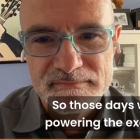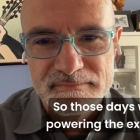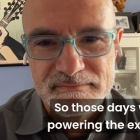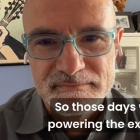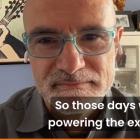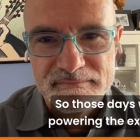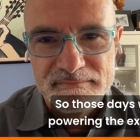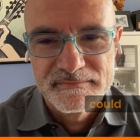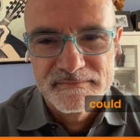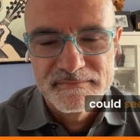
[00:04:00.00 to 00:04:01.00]

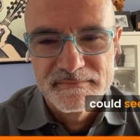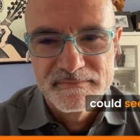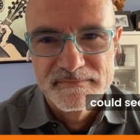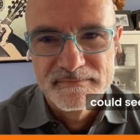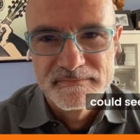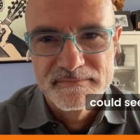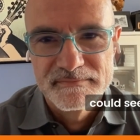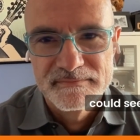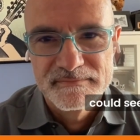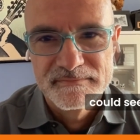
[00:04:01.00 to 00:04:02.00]

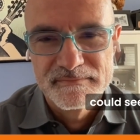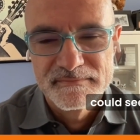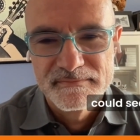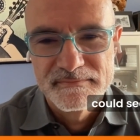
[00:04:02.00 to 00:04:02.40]
[no speech]